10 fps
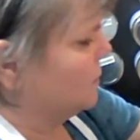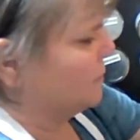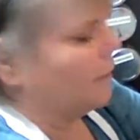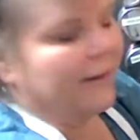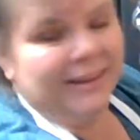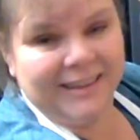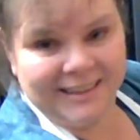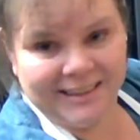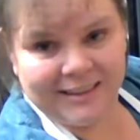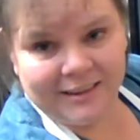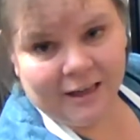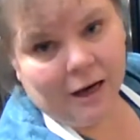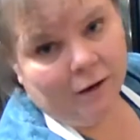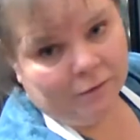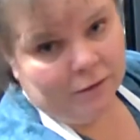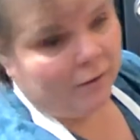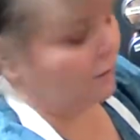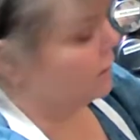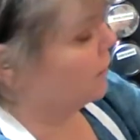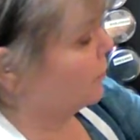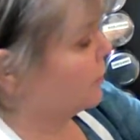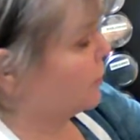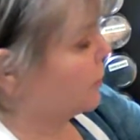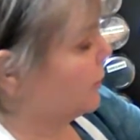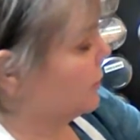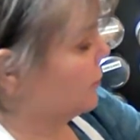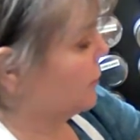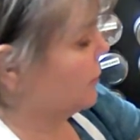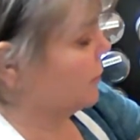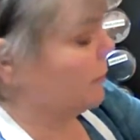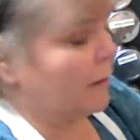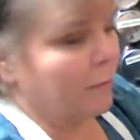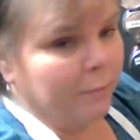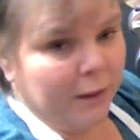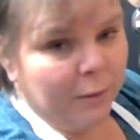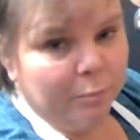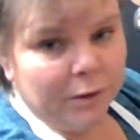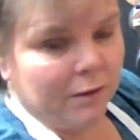sorry, the oven is at temperature, as you can hear by the beep.